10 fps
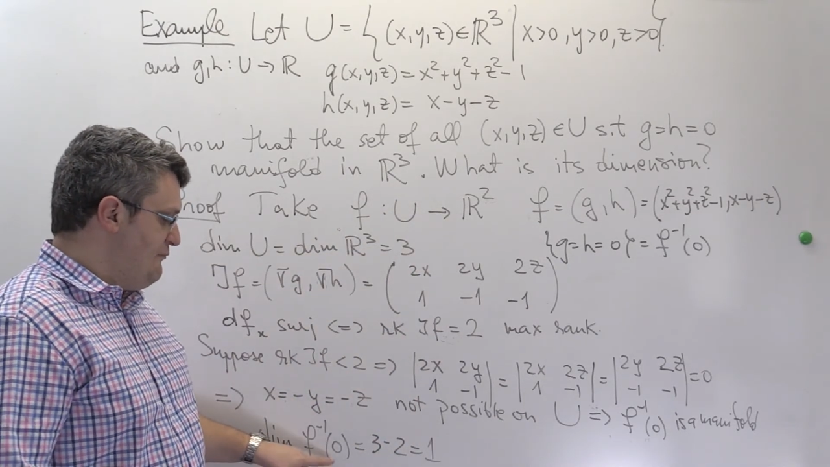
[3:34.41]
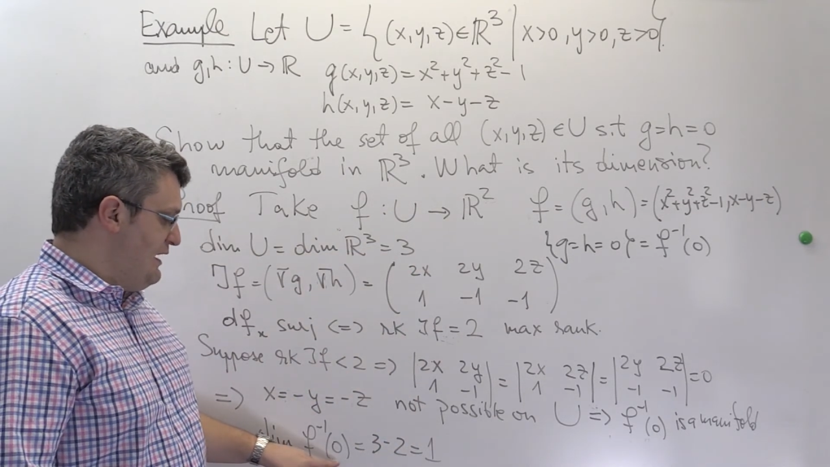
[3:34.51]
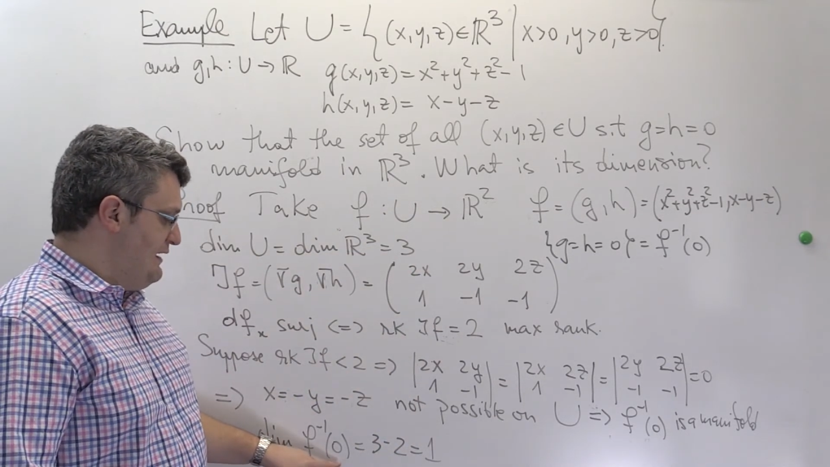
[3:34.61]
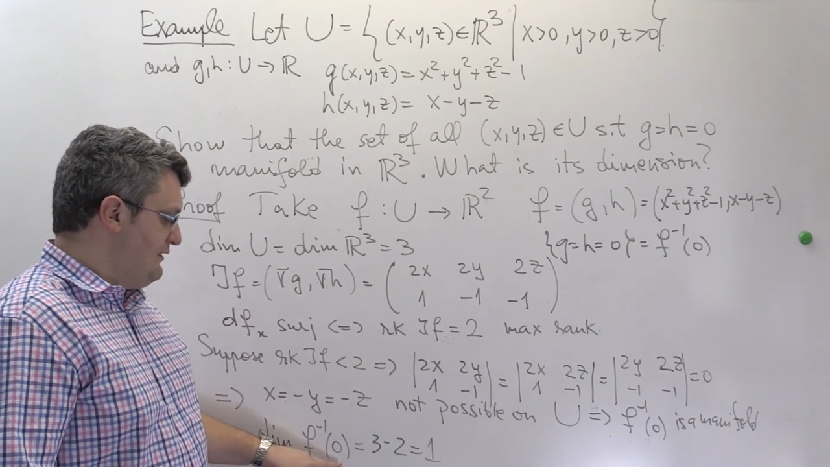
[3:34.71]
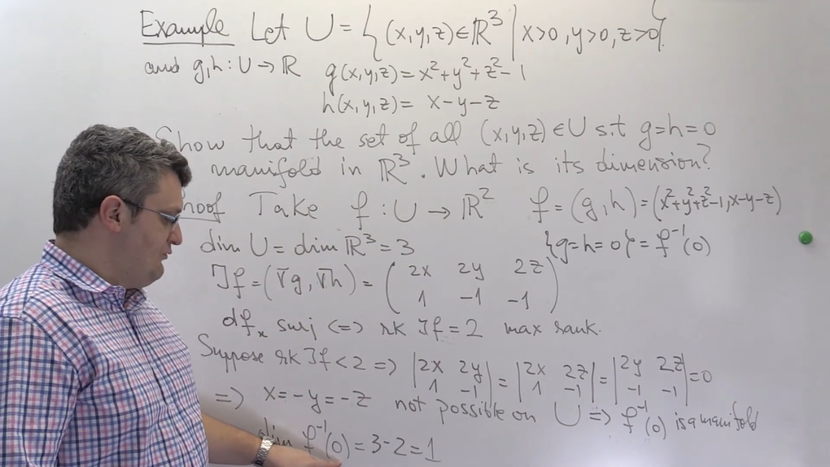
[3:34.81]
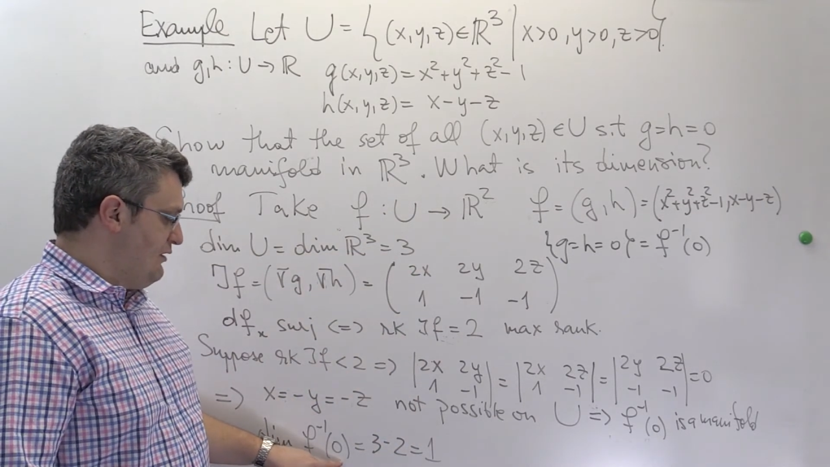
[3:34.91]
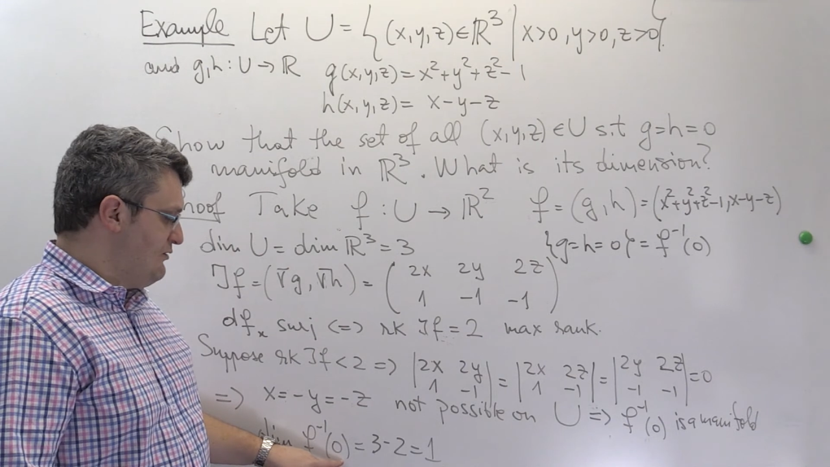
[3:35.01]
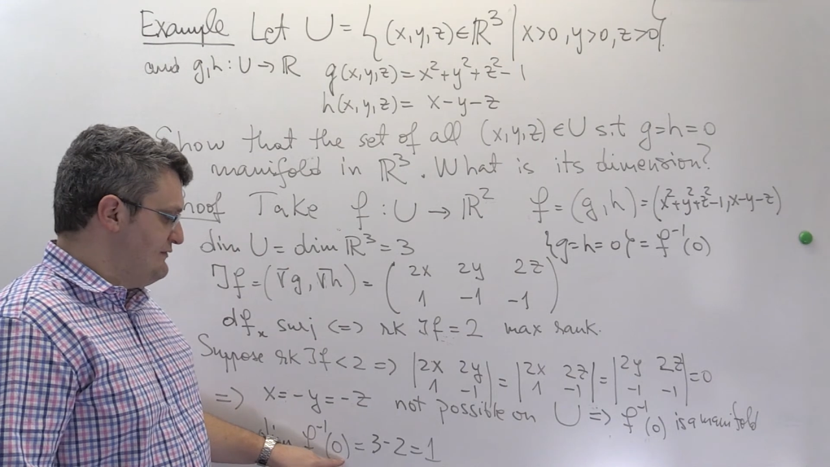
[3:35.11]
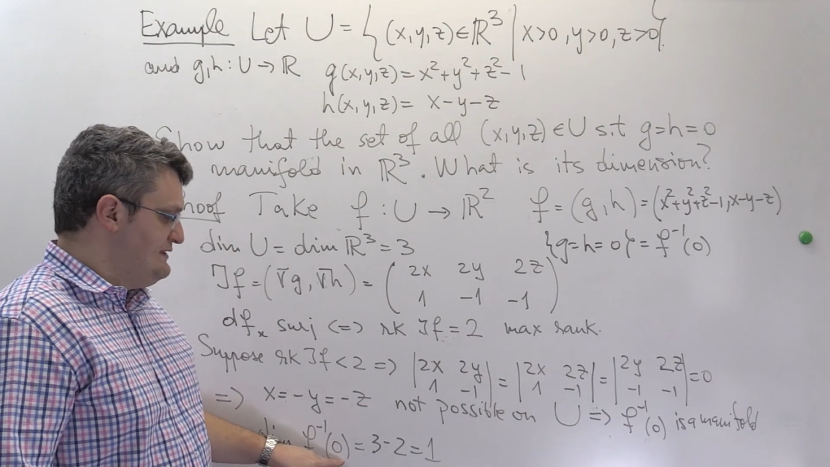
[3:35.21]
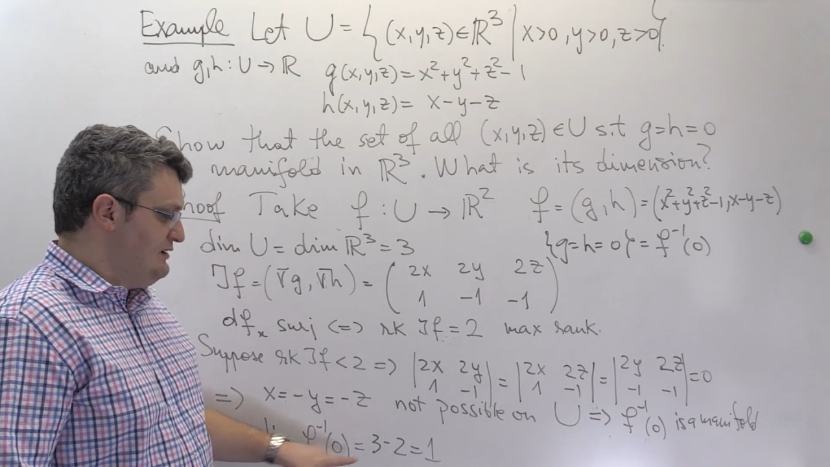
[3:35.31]
minus 1
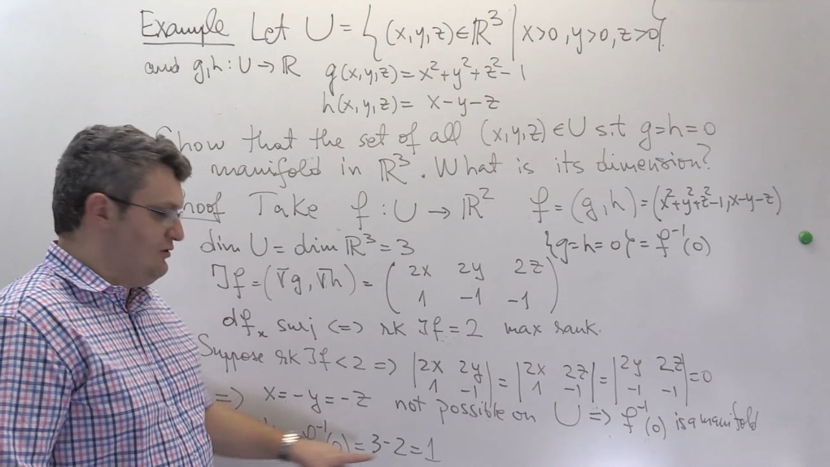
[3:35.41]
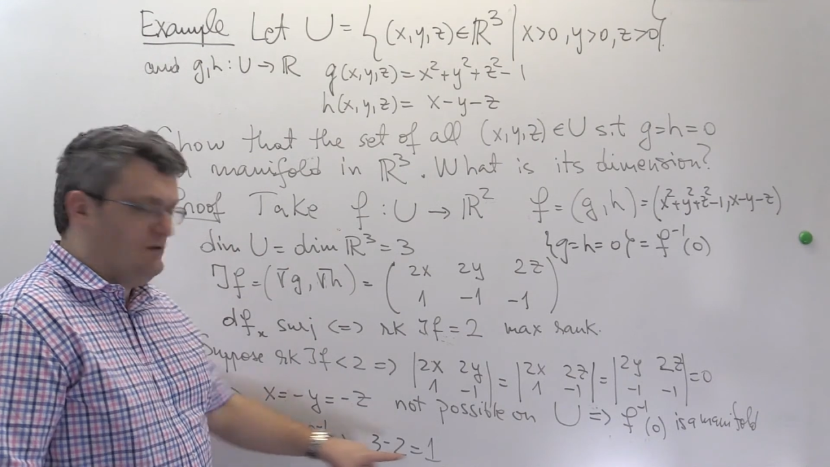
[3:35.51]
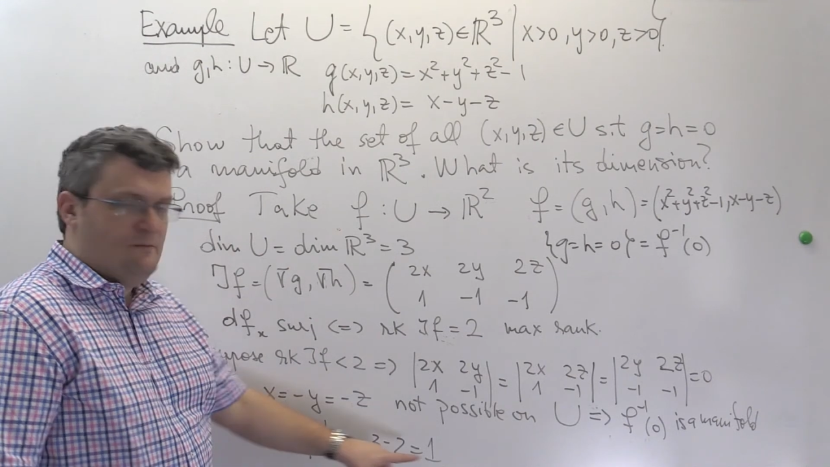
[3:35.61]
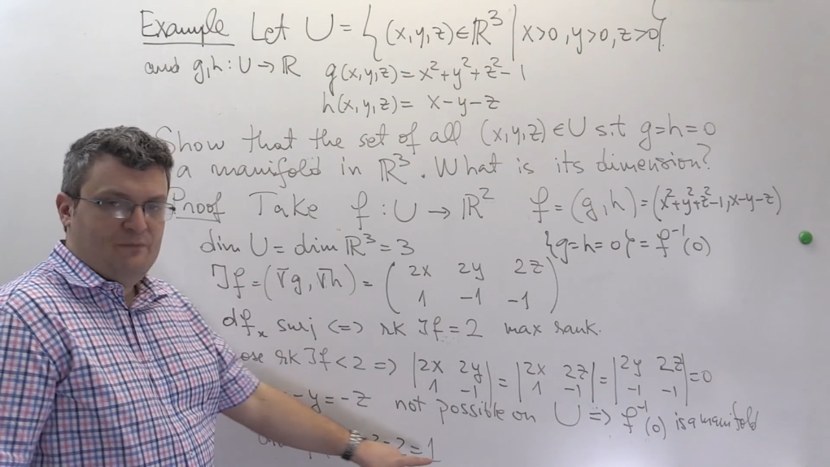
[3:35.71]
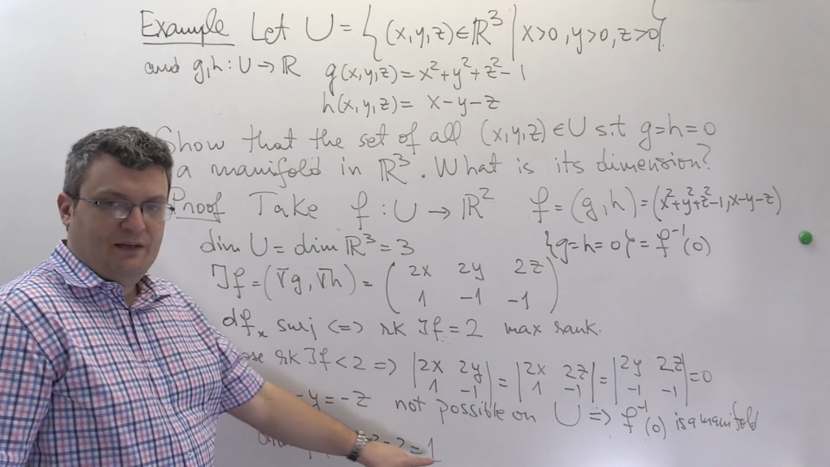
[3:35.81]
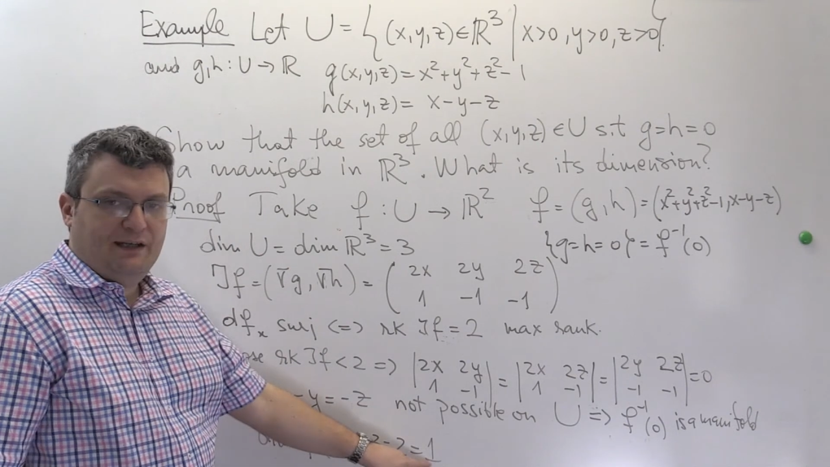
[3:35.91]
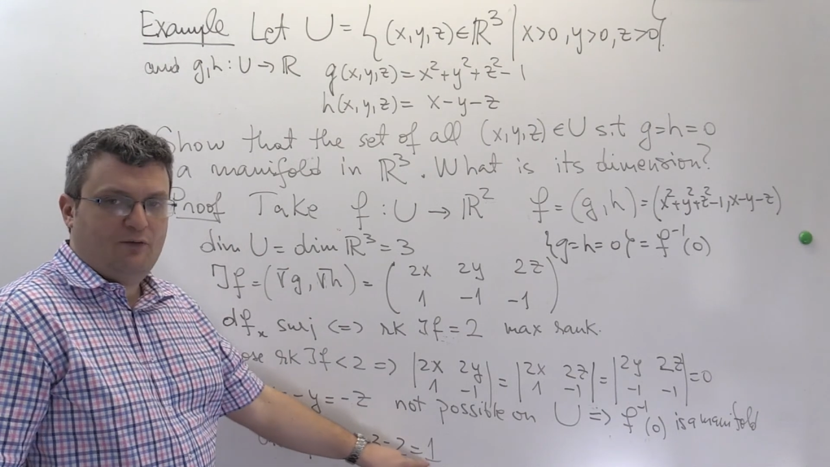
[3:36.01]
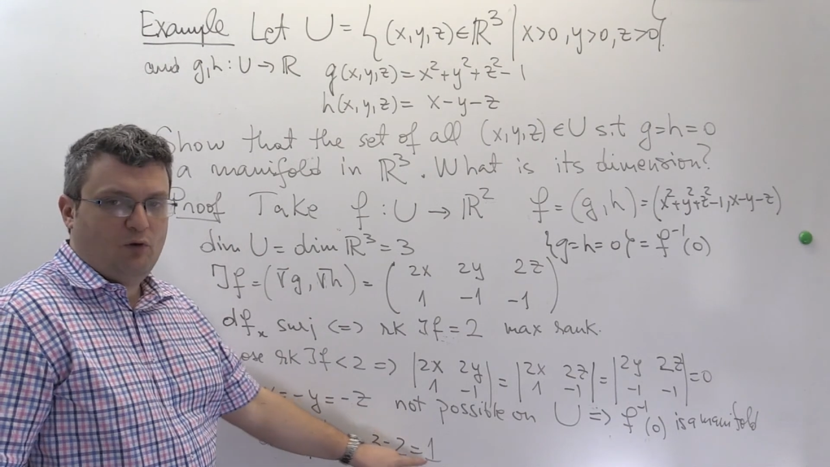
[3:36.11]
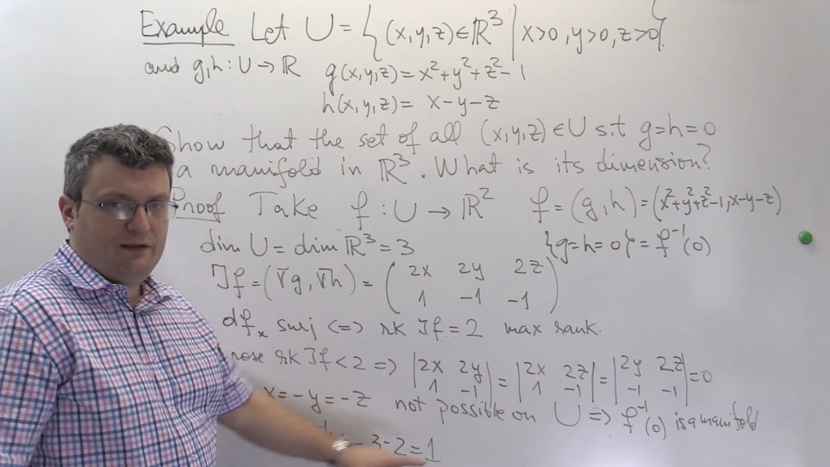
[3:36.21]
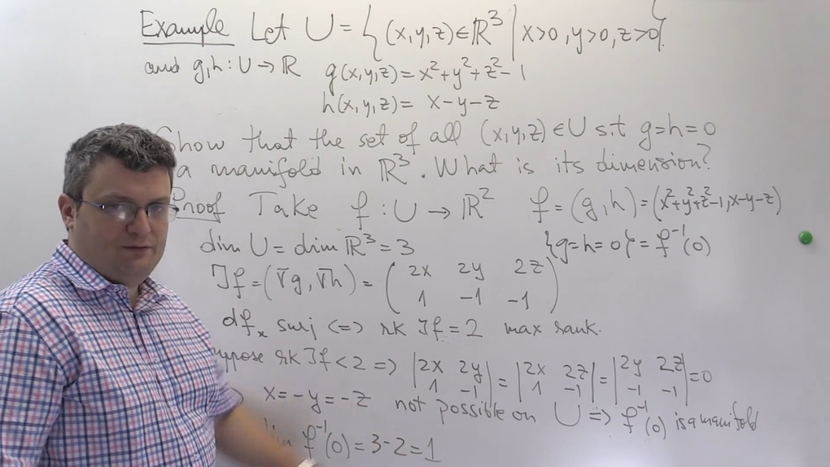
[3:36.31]
of 0
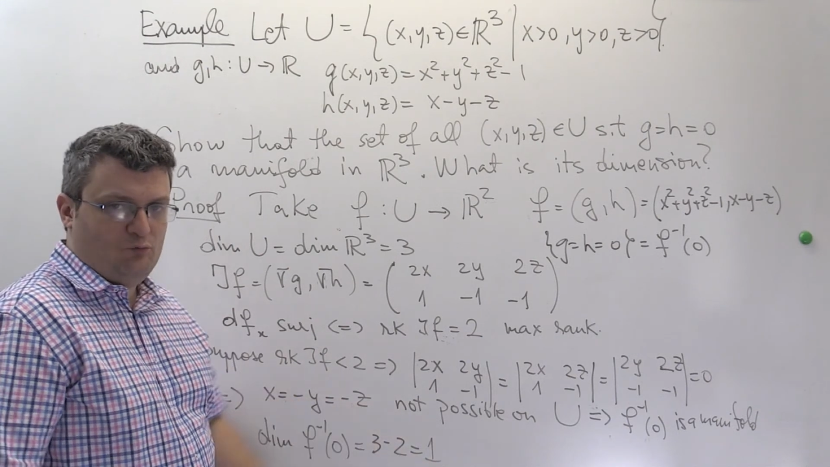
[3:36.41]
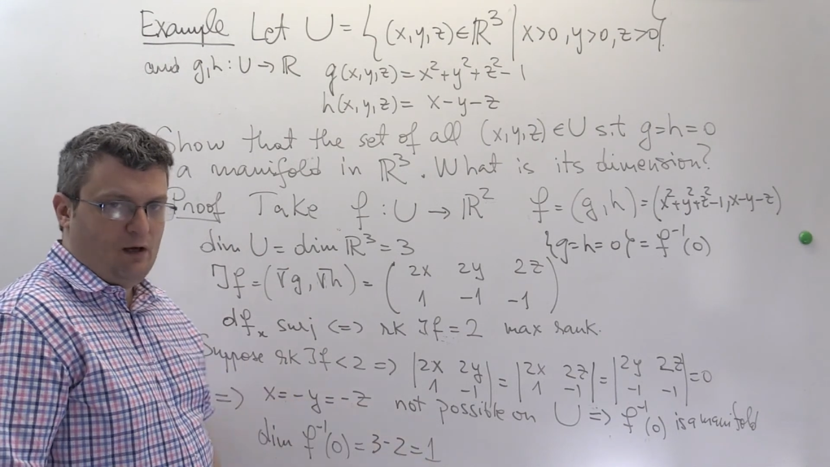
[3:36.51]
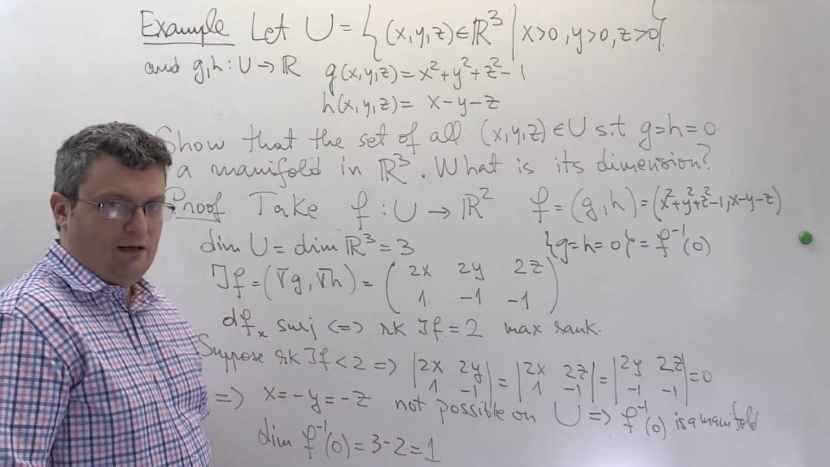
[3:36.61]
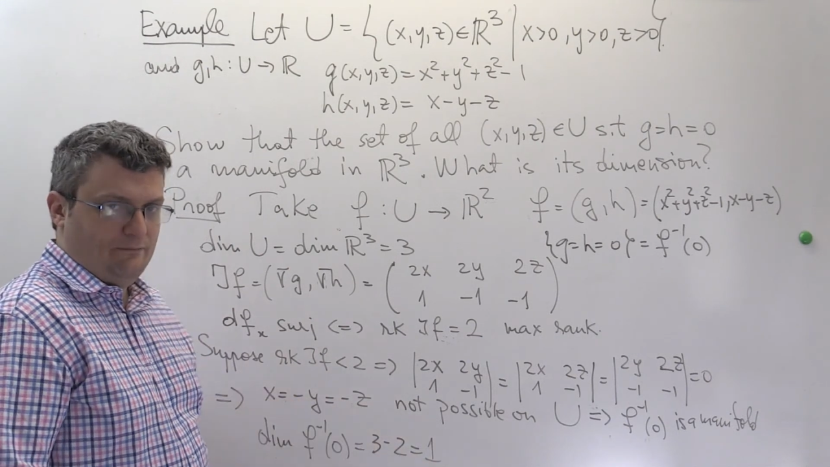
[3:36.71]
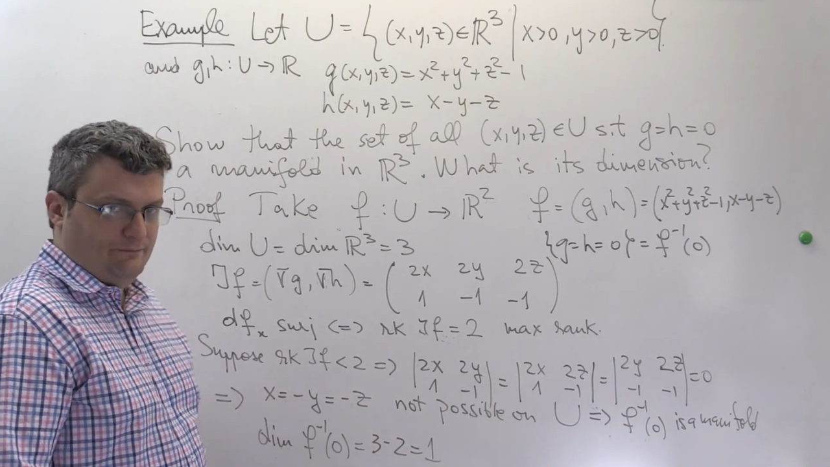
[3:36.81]
equals 1.